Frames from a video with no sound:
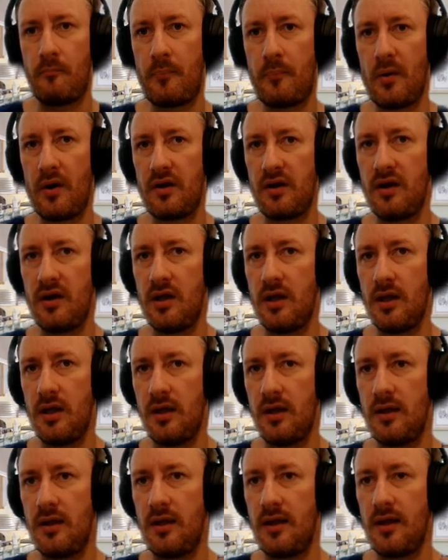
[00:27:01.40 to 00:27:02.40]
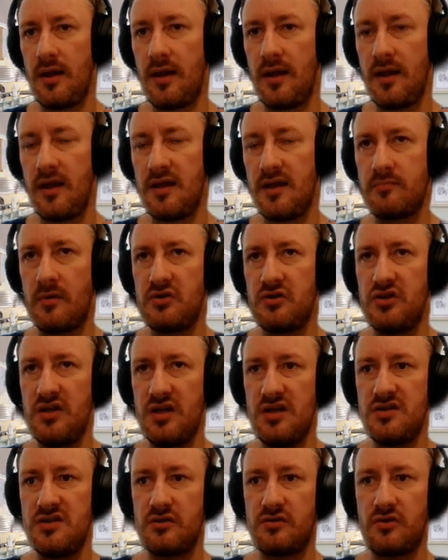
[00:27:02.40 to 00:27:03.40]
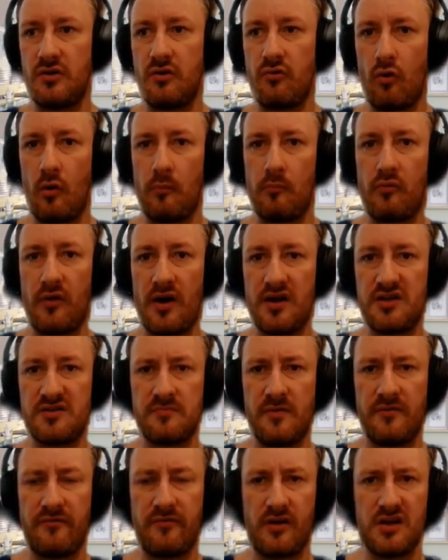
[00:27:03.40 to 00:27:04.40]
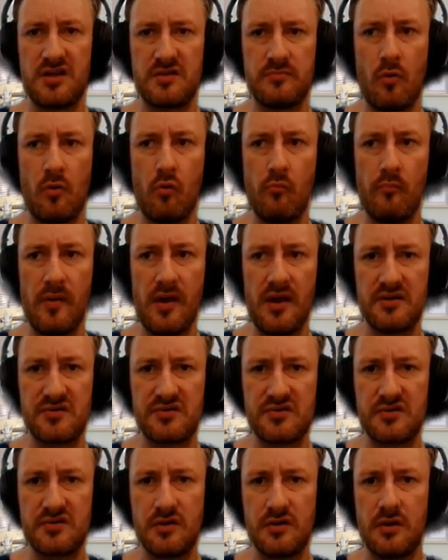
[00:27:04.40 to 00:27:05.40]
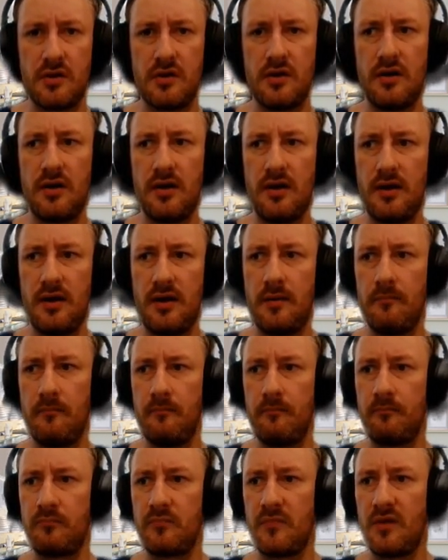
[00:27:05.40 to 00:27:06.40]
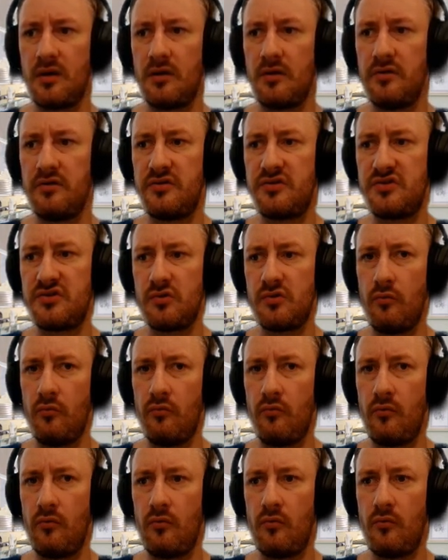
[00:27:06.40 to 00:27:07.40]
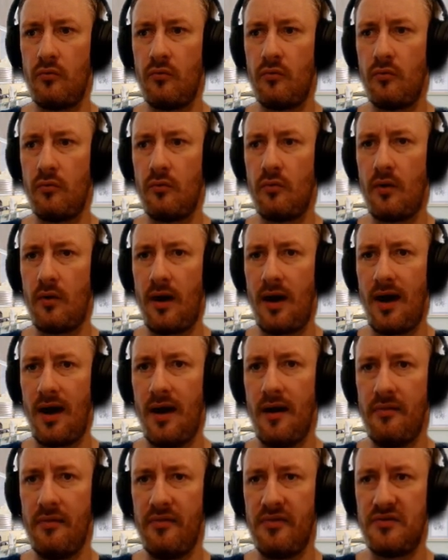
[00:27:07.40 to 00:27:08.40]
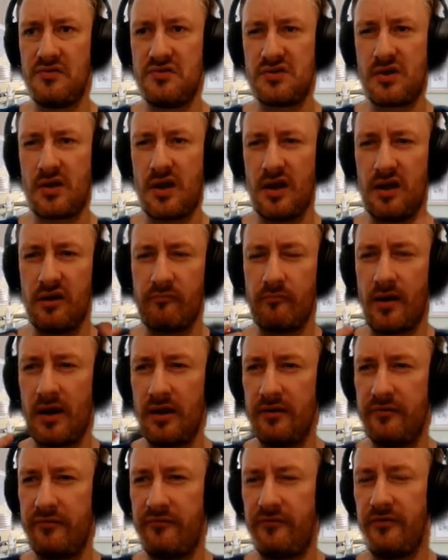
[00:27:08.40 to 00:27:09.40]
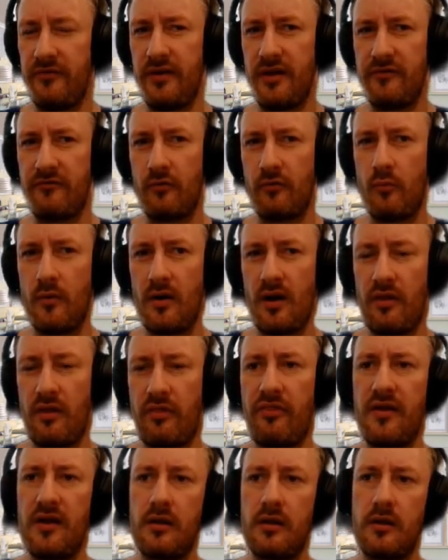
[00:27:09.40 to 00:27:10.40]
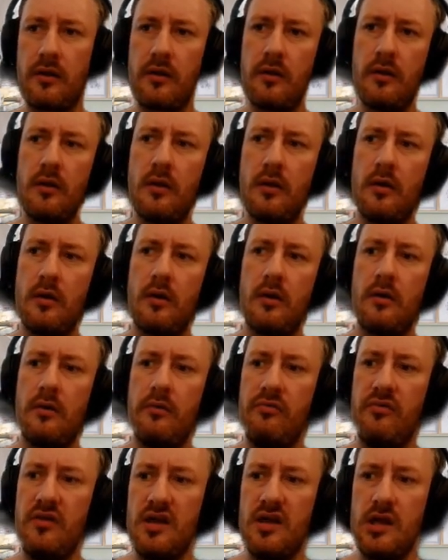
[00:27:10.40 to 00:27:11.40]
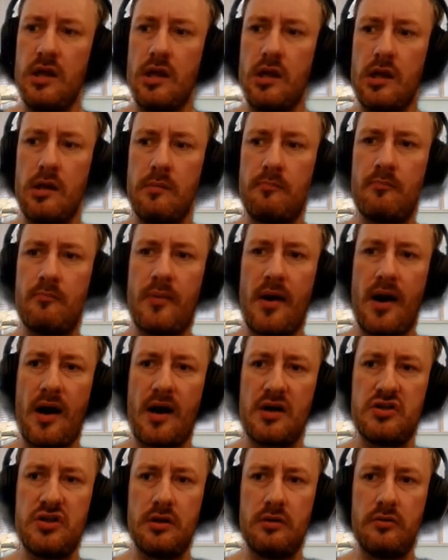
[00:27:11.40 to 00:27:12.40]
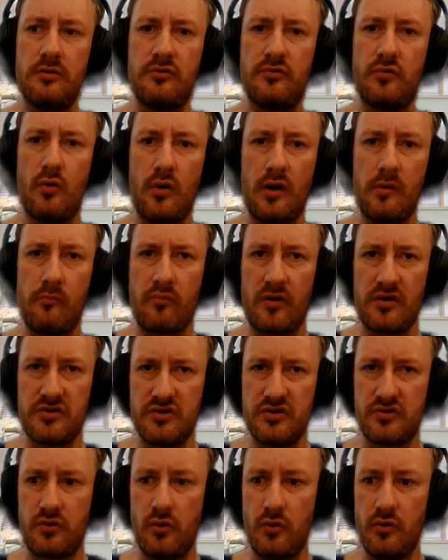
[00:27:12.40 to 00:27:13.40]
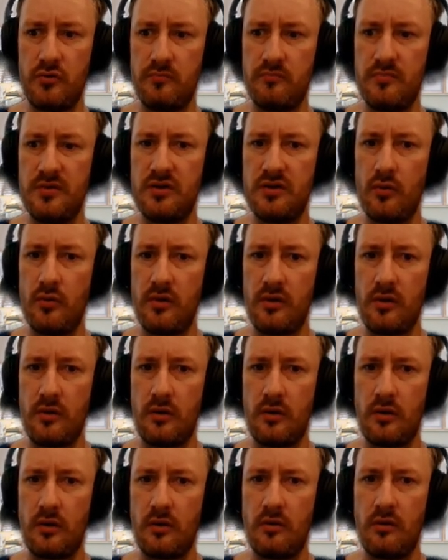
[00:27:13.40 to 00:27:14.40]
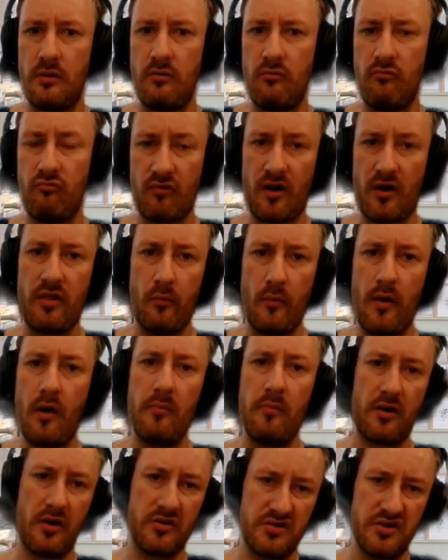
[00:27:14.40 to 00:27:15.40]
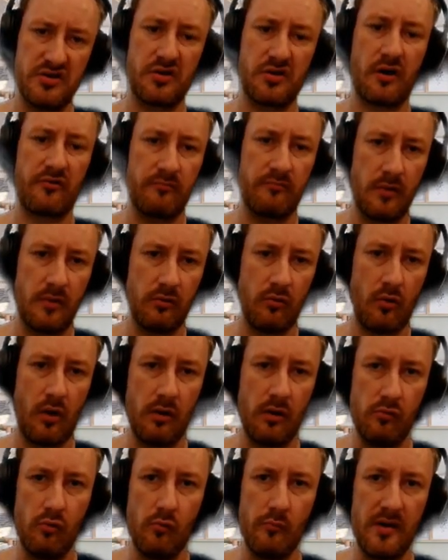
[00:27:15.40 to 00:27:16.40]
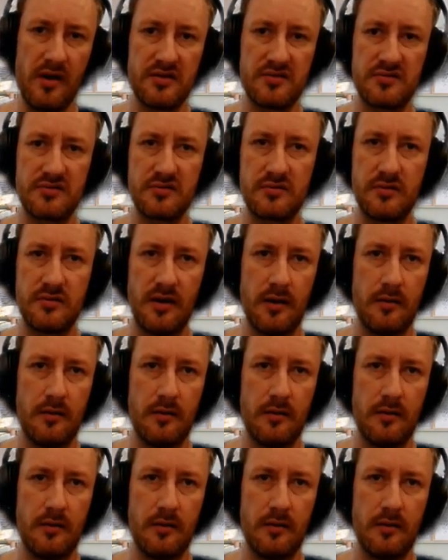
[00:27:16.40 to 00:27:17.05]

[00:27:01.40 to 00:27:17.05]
But it's much easier to grow a price from a very small base. So this is kind of my feeling for where I think the parachain token prices could be doing rather well, because they start from a low base.